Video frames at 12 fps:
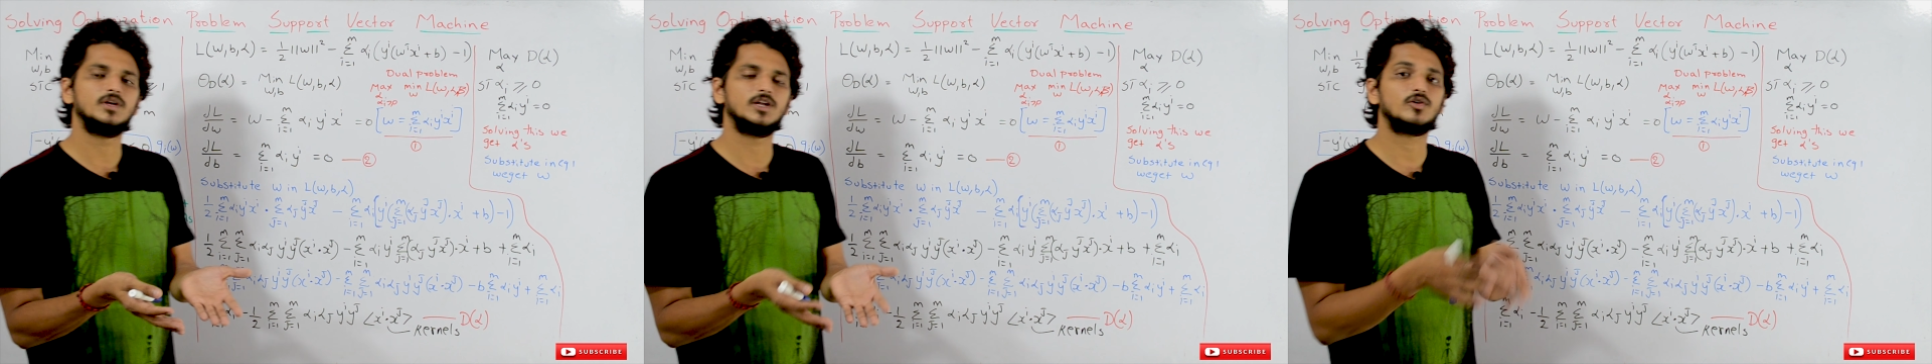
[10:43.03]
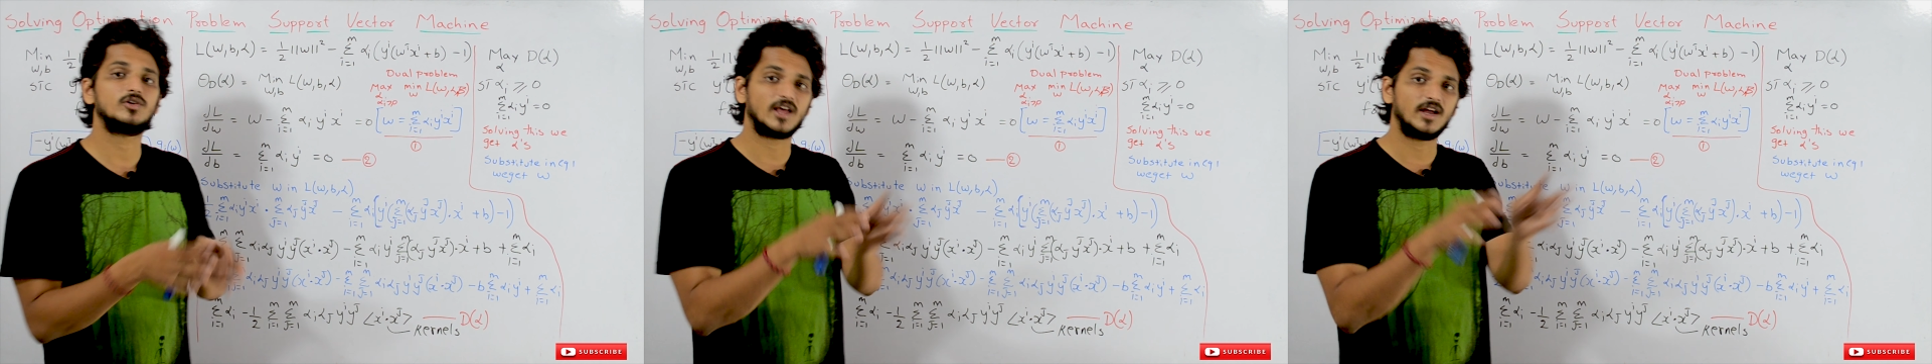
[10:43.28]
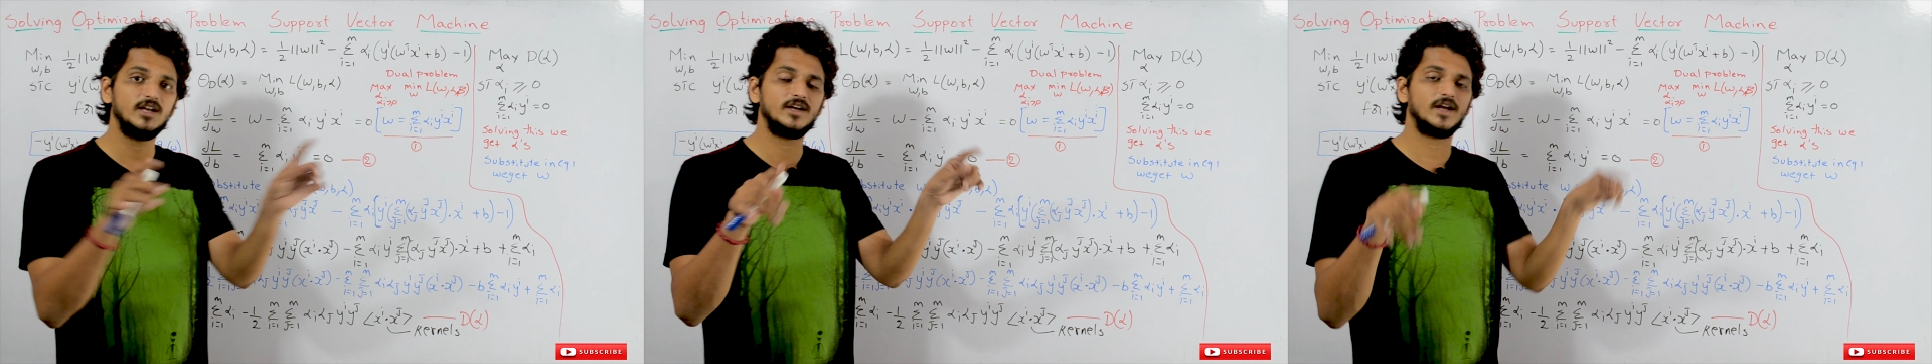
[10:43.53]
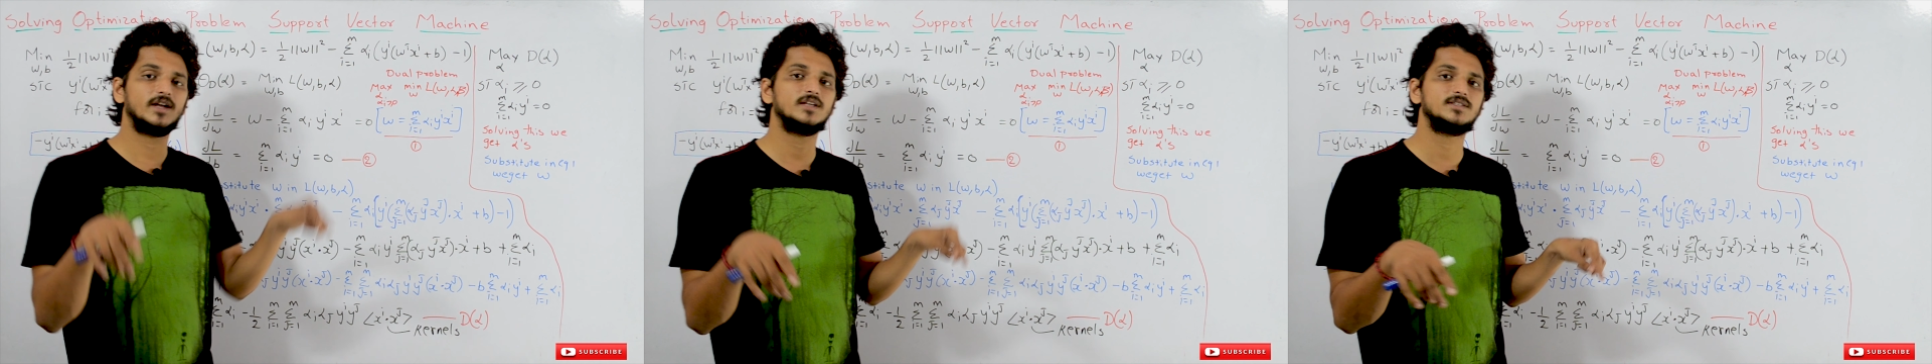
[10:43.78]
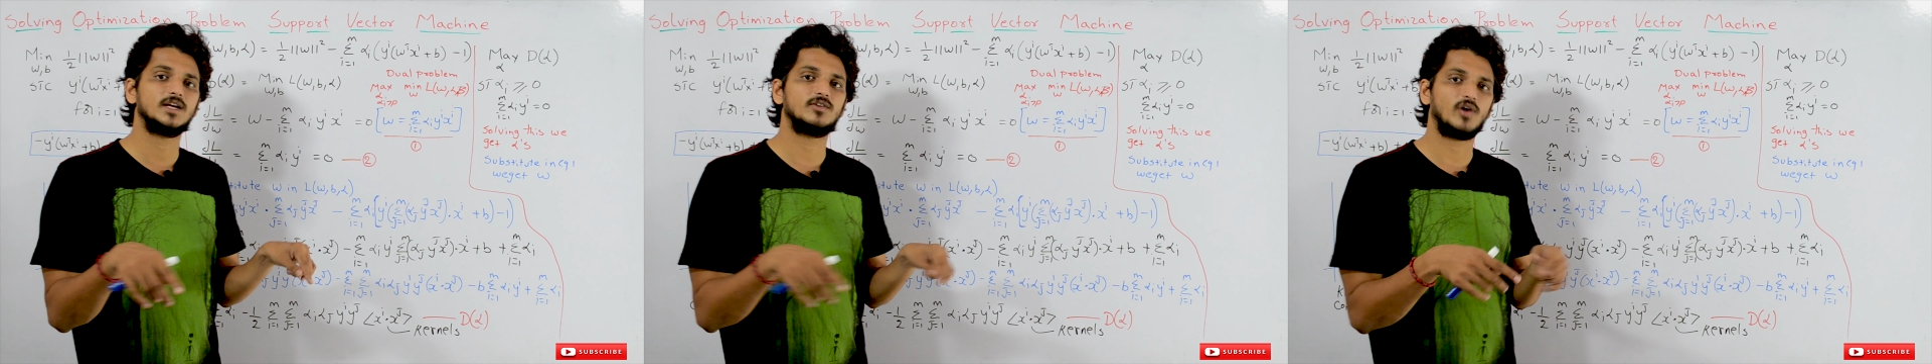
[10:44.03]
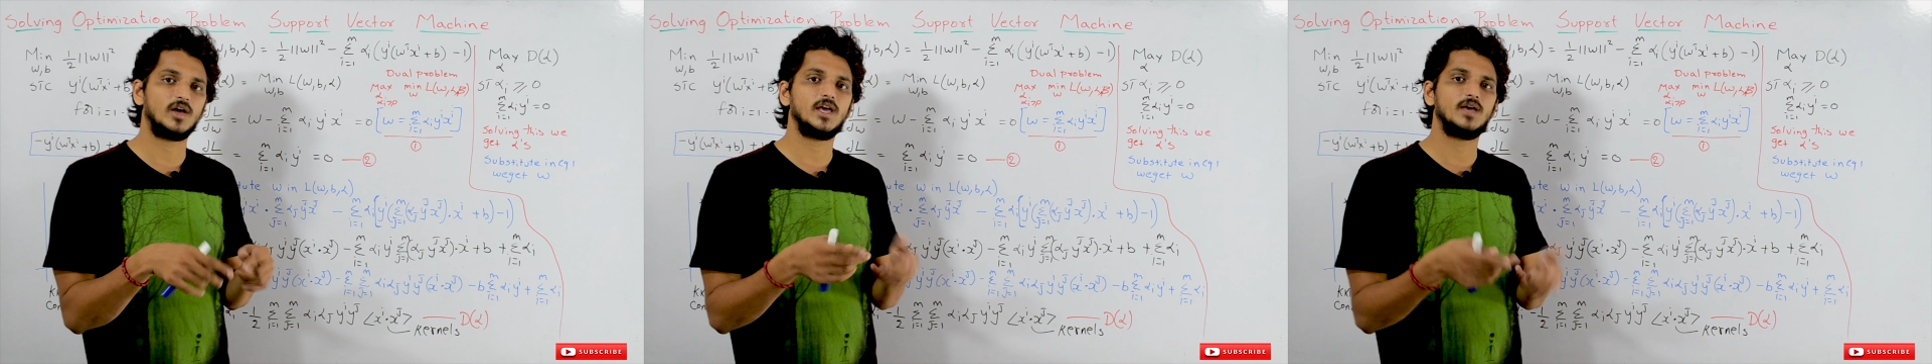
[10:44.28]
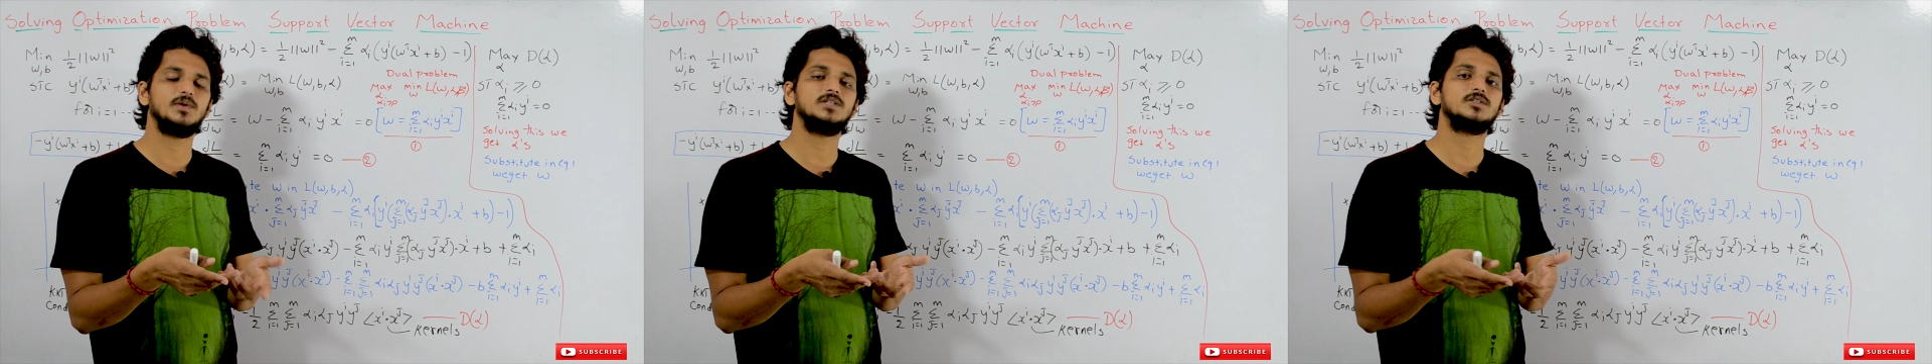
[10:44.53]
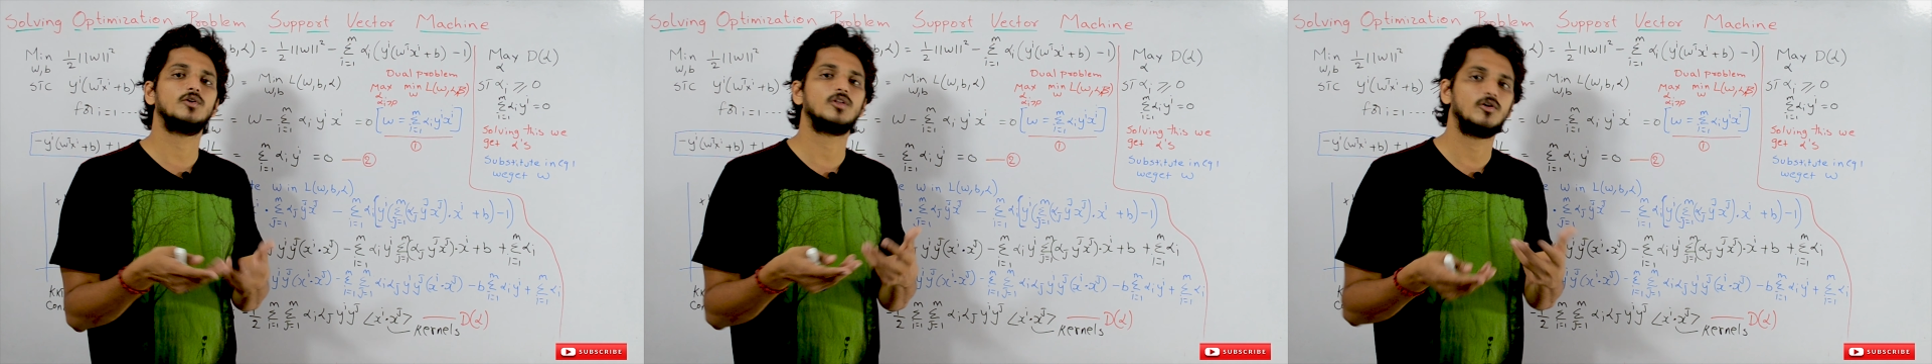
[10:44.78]
In our training data set, Y I
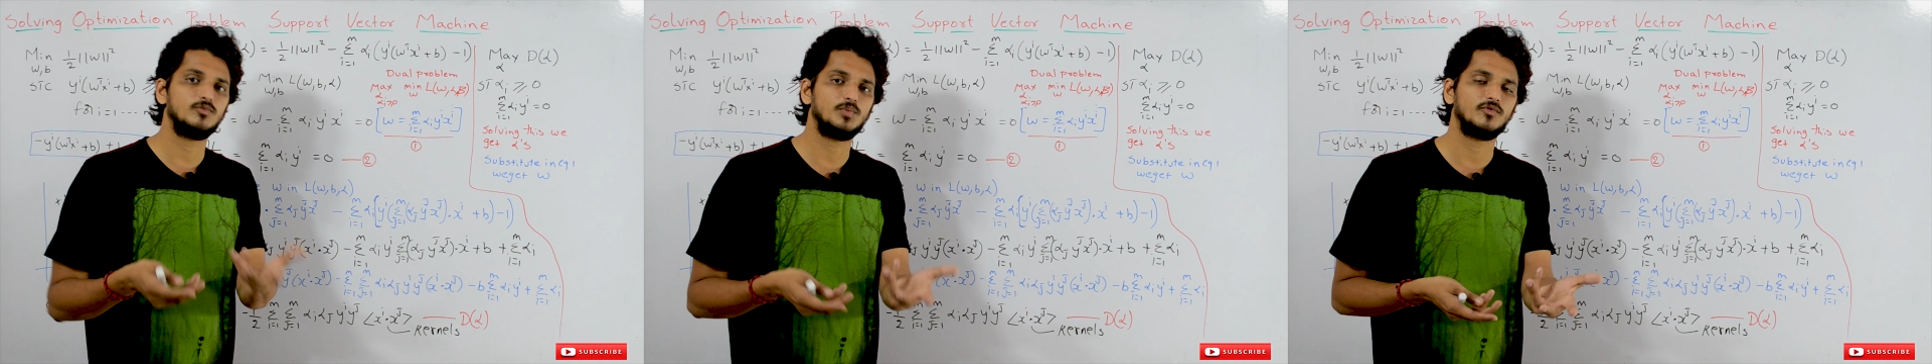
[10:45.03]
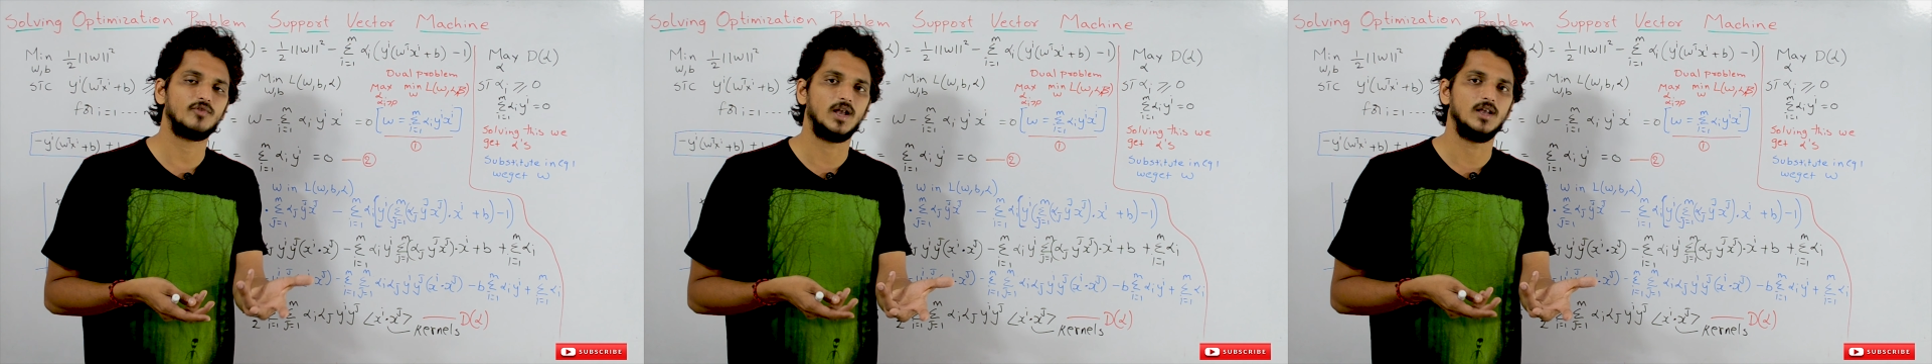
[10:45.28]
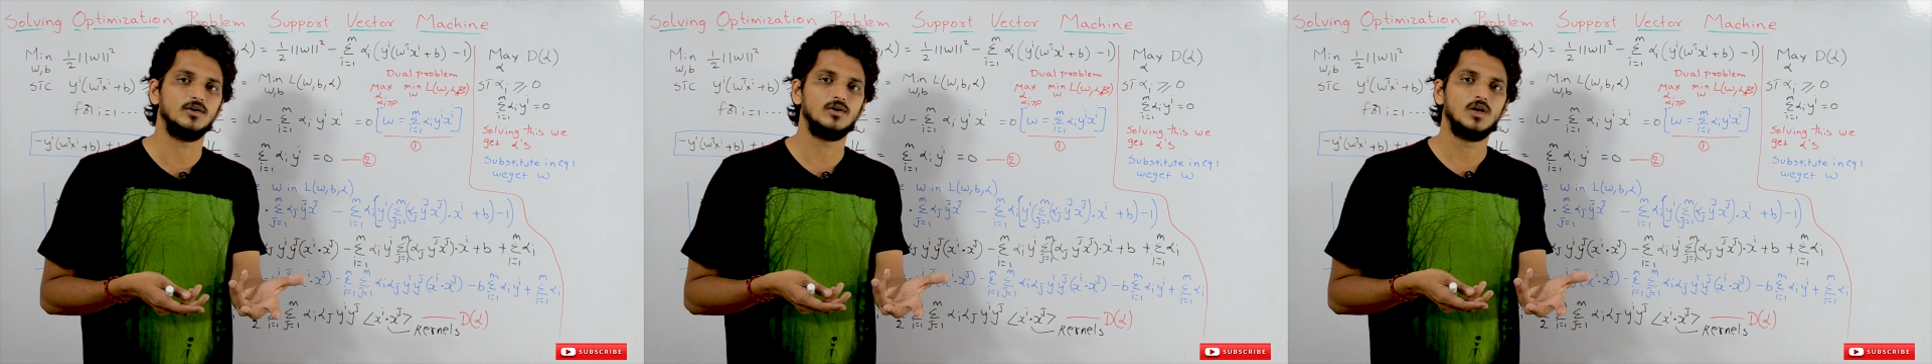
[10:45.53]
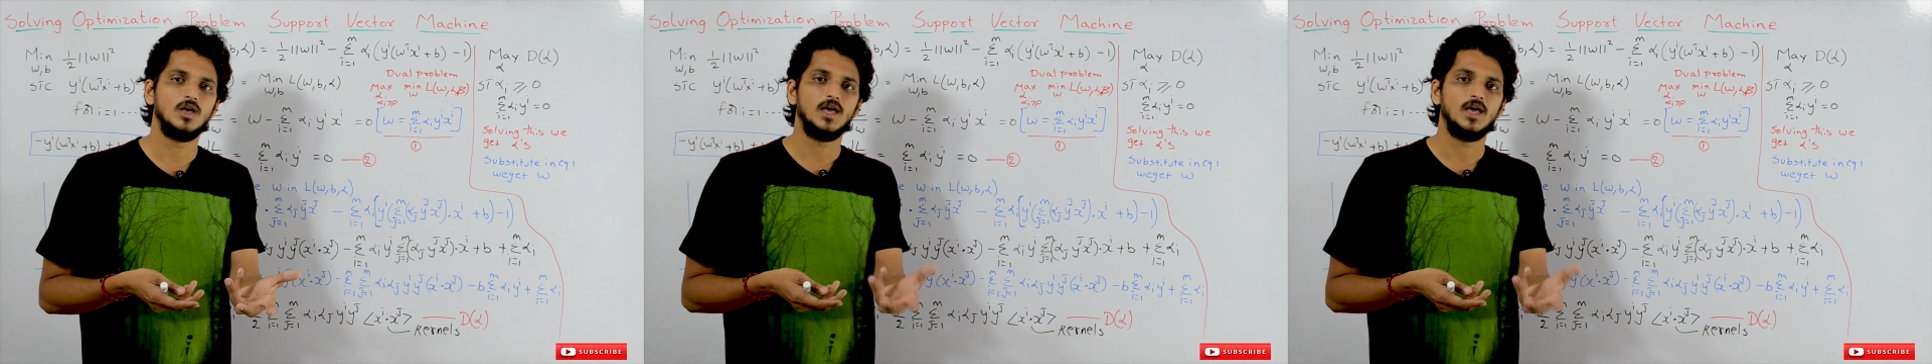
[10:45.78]
means our output value.